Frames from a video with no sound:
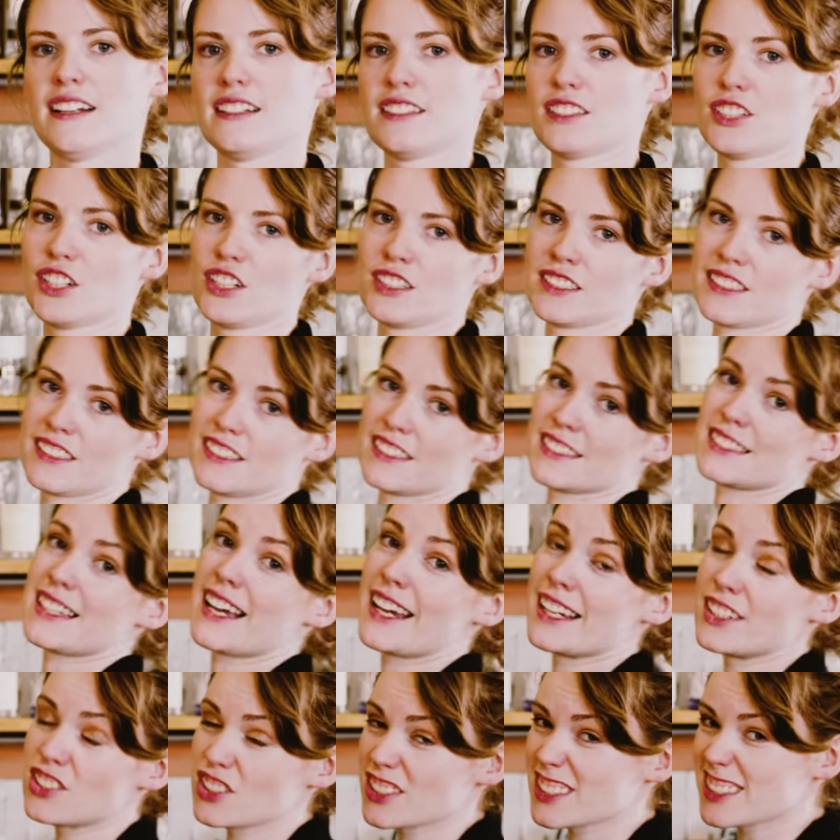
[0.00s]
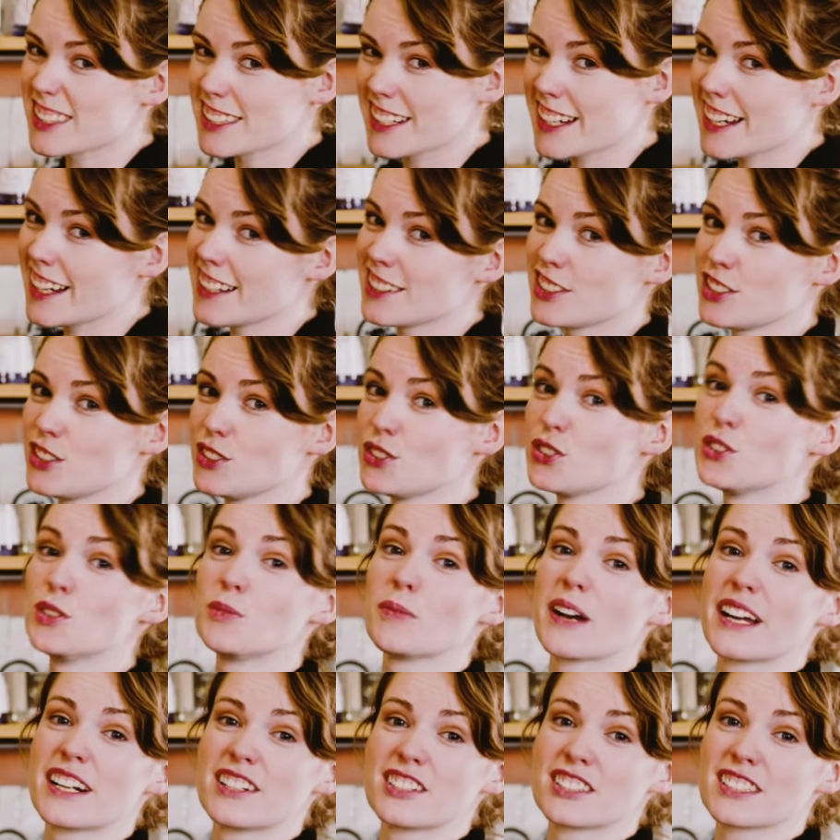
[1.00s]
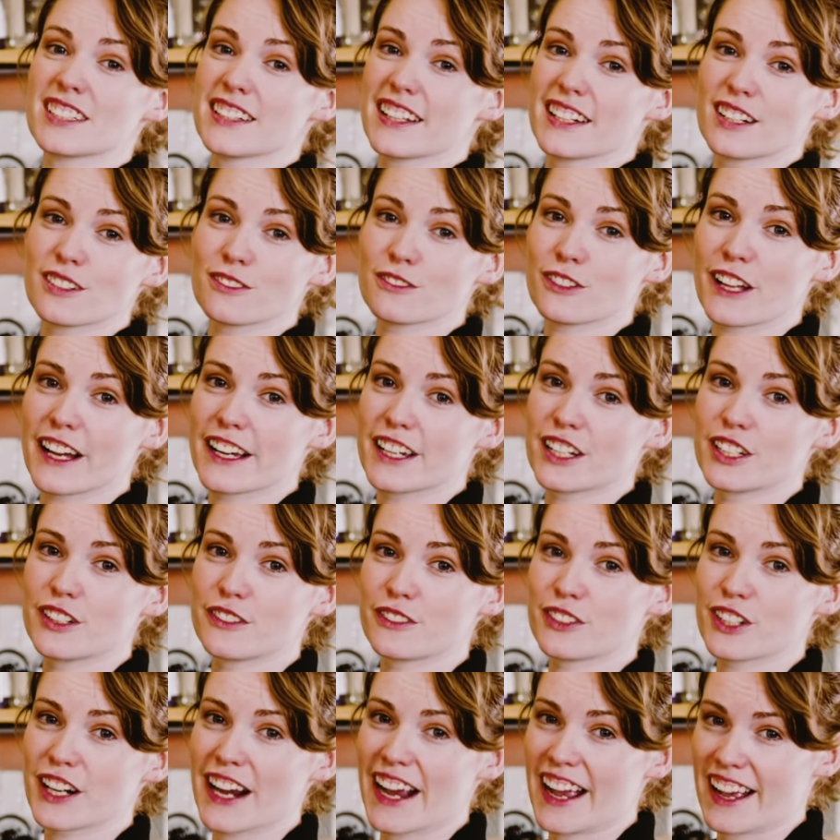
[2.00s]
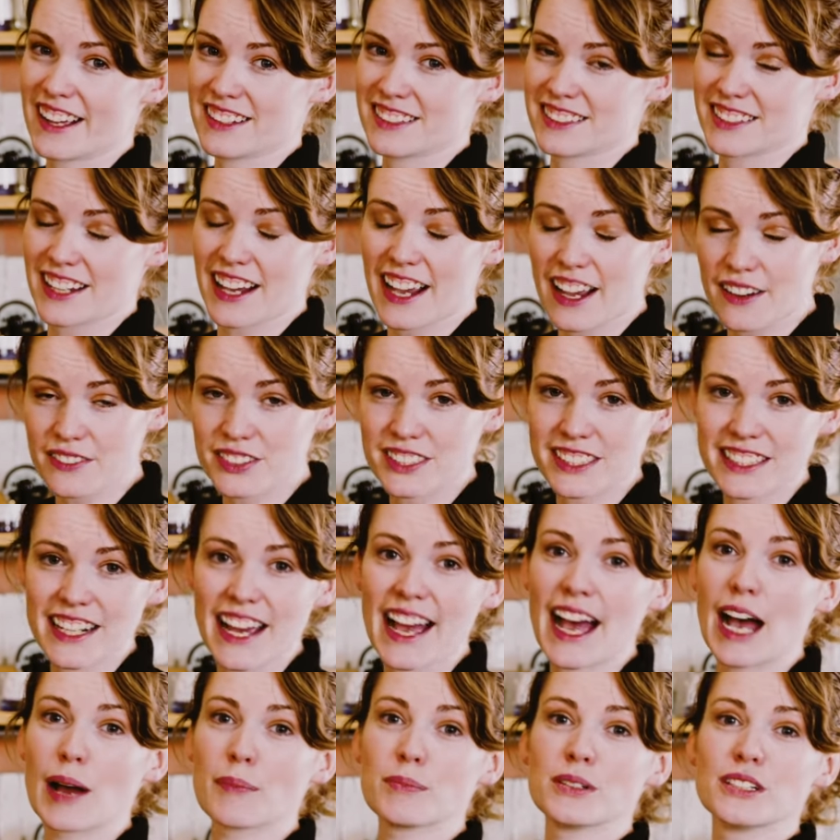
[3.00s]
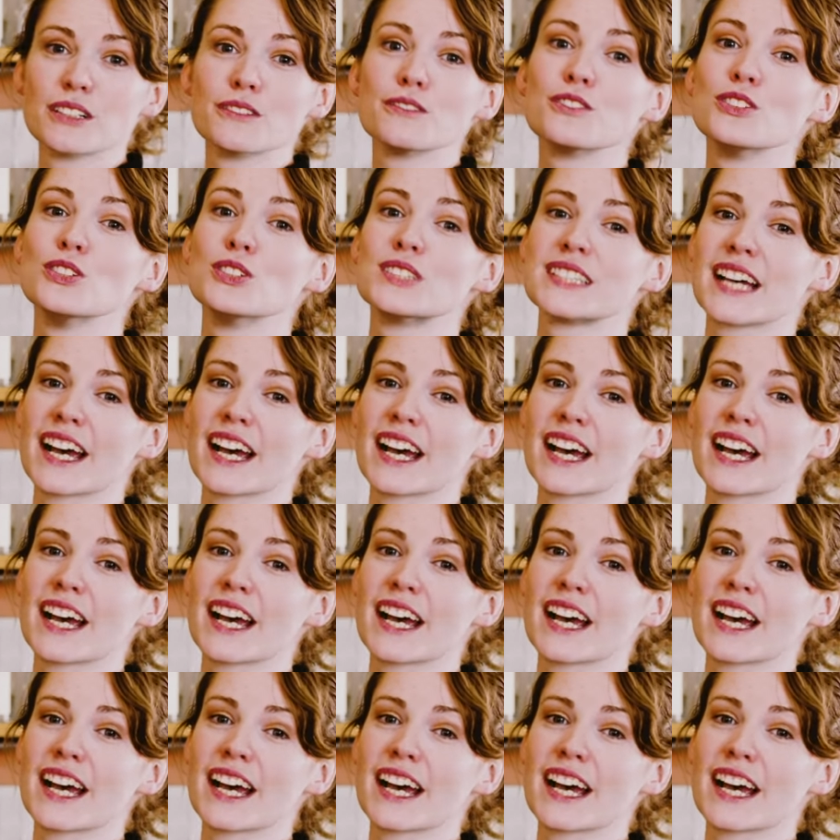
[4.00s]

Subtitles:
Turn to the side just in case you do manage to let it fly out of your hands. I have seen it happen a few